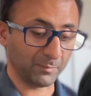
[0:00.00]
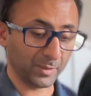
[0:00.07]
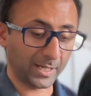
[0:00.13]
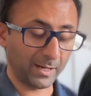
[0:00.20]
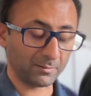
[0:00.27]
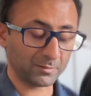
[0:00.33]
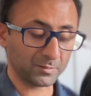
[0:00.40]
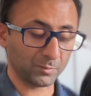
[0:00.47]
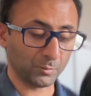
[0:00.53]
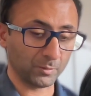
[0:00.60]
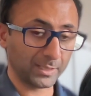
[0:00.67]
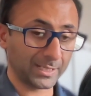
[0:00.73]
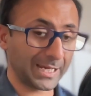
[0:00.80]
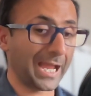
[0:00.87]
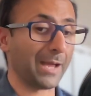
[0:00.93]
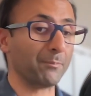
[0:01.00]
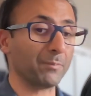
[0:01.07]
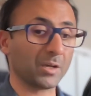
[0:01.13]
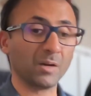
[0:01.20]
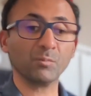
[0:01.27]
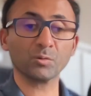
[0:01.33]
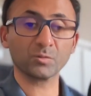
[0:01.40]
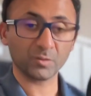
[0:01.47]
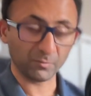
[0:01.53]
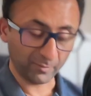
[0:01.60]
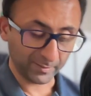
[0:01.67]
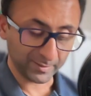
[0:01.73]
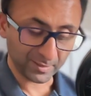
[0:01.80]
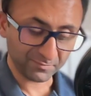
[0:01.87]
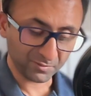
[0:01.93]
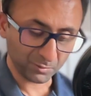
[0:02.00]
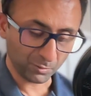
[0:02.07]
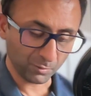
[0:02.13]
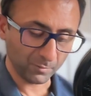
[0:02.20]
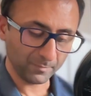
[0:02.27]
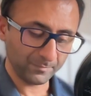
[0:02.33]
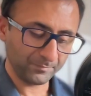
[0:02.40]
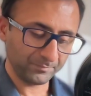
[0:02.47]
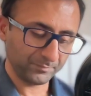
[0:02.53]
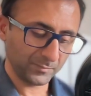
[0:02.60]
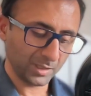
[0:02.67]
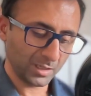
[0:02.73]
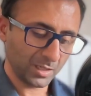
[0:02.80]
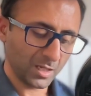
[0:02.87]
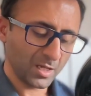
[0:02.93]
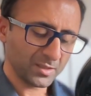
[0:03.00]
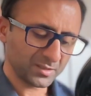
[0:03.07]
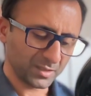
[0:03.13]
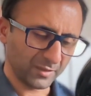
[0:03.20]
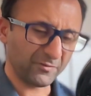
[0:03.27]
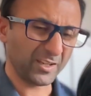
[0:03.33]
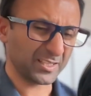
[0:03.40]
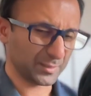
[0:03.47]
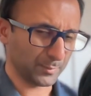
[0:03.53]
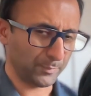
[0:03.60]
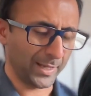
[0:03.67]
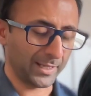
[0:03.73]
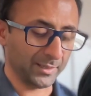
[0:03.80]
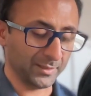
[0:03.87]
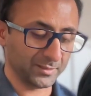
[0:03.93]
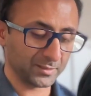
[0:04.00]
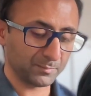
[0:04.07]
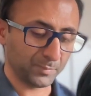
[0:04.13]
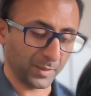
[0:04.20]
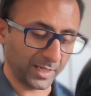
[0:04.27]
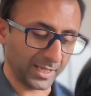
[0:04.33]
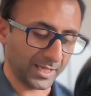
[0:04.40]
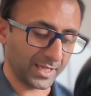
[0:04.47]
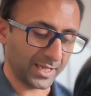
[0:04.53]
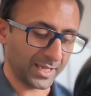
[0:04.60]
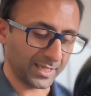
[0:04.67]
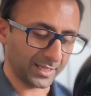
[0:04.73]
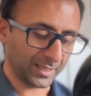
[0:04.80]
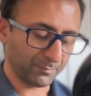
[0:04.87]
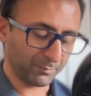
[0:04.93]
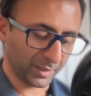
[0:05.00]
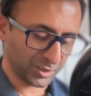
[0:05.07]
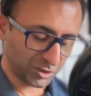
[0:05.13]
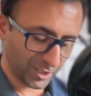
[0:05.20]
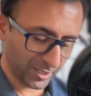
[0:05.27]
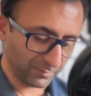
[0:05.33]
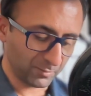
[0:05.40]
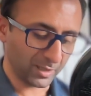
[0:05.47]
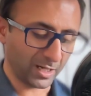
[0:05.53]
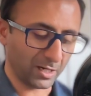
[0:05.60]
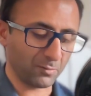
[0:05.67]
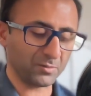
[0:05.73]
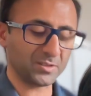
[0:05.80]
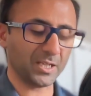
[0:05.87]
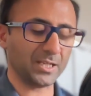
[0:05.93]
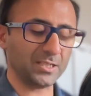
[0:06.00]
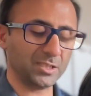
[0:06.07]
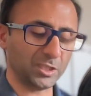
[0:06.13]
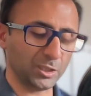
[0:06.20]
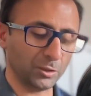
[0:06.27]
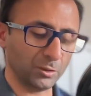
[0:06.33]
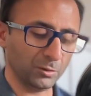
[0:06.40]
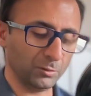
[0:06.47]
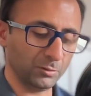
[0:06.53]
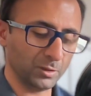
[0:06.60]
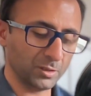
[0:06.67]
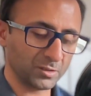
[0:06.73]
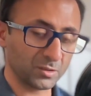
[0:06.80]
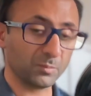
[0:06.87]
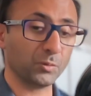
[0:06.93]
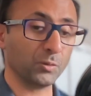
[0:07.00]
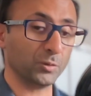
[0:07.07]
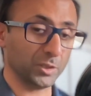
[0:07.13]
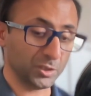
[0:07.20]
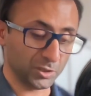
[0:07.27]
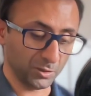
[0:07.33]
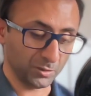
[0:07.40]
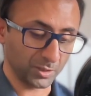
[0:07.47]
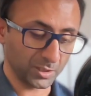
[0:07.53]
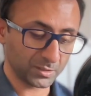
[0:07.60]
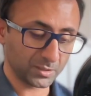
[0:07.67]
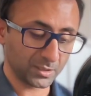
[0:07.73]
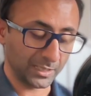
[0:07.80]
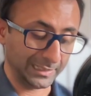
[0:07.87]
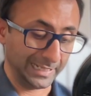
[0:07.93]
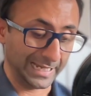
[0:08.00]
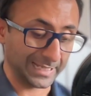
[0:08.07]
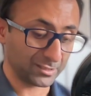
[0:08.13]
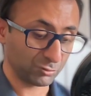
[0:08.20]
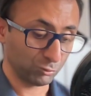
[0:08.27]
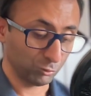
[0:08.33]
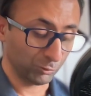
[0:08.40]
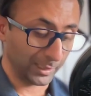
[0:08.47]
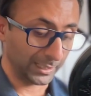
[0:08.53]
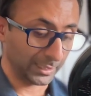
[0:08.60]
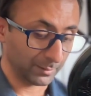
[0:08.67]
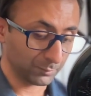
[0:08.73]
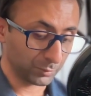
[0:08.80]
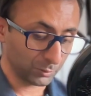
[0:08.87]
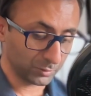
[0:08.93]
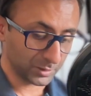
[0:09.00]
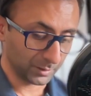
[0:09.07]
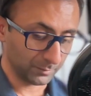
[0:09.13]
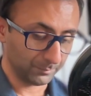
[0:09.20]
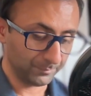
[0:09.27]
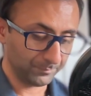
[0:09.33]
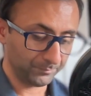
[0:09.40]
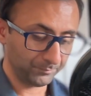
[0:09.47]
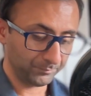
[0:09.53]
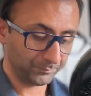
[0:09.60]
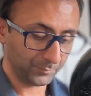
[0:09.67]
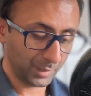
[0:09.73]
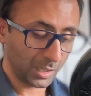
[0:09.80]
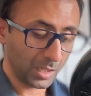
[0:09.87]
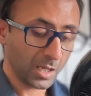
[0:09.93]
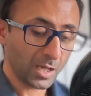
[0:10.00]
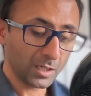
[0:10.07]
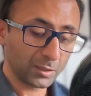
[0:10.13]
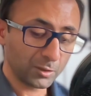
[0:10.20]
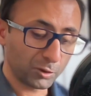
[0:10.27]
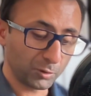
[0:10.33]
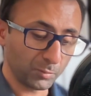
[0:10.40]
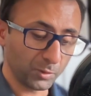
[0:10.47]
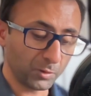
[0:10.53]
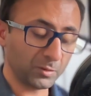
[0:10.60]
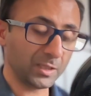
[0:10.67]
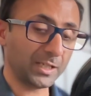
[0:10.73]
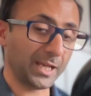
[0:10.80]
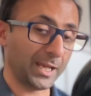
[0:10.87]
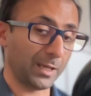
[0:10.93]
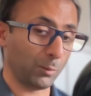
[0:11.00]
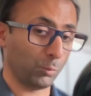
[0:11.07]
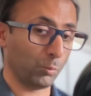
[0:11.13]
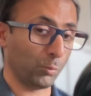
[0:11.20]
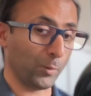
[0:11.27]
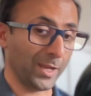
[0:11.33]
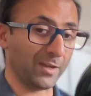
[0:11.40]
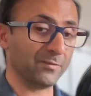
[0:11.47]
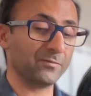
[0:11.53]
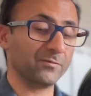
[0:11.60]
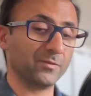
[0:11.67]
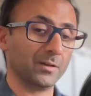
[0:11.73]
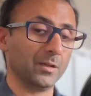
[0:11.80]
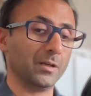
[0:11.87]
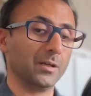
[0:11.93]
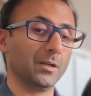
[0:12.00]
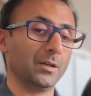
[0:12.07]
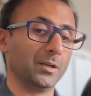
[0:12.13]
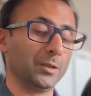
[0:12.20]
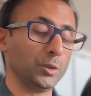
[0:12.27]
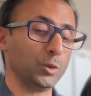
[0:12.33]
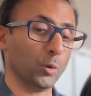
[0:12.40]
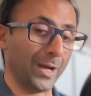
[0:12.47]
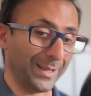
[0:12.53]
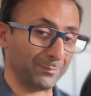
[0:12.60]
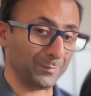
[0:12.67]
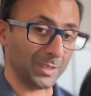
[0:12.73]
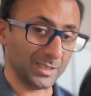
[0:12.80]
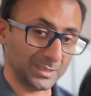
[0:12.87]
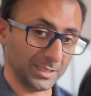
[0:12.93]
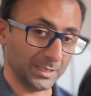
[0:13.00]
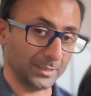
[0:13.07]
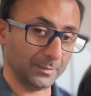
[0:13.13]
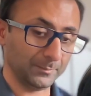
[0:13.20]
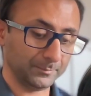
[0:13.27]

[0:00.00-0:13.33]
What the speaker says: accountable can become also very difficult. So I think it's a balance, but but generally I would say to you, support your juniors, and that's really important. Communicate with your MDT.